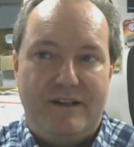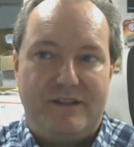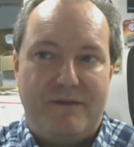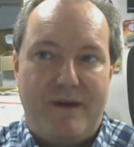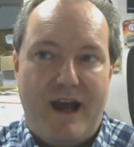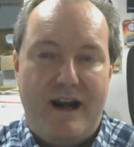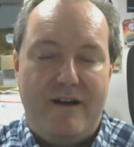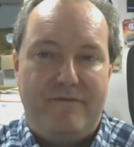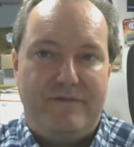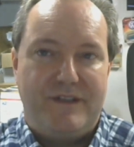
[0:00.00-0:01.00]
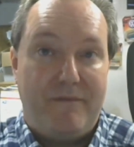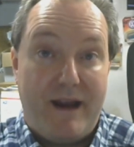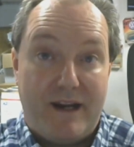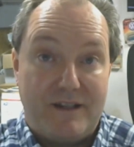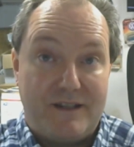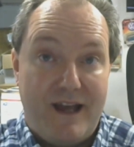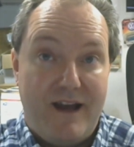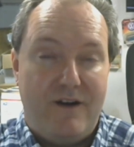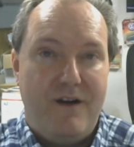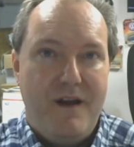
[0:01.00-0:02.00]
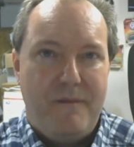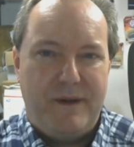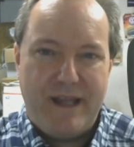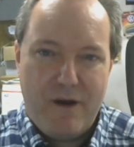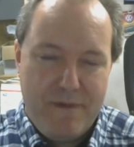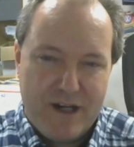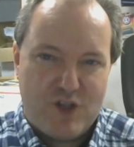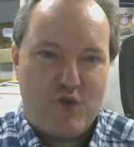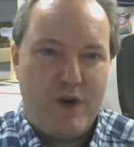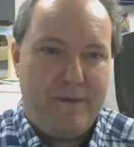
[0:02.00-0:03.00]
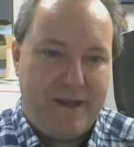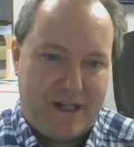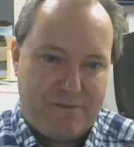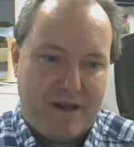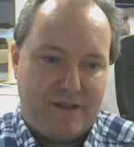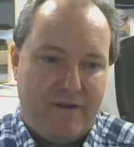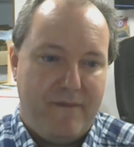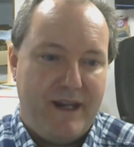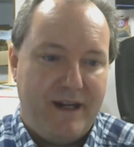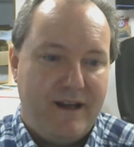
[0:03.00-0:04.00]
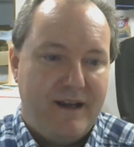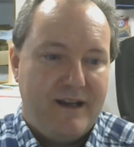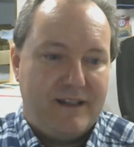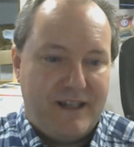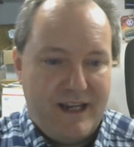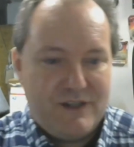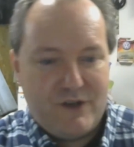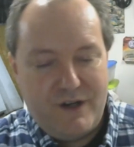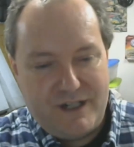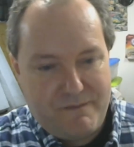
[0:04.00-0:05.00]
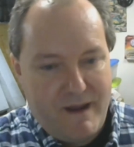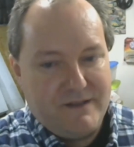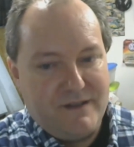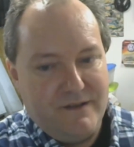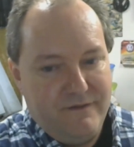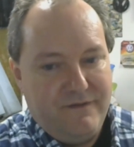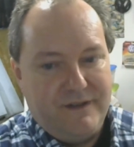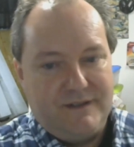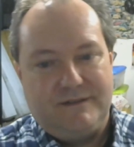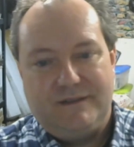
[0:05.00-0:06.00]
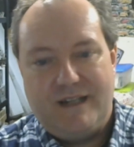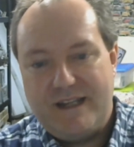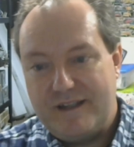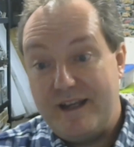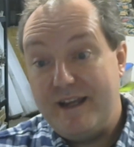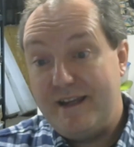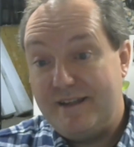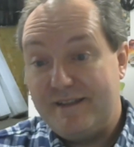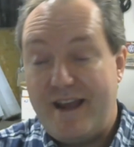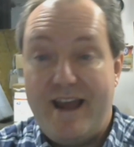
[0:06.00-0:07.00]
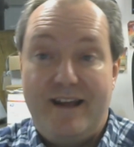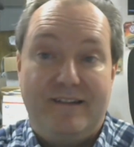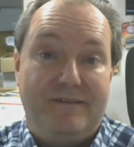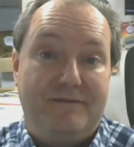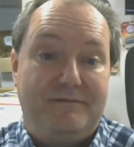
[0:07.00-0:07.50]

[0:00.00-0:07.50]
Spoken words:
some kind of something I could sell. But that would be extremely expensive. I mean, these are expensive as it is, and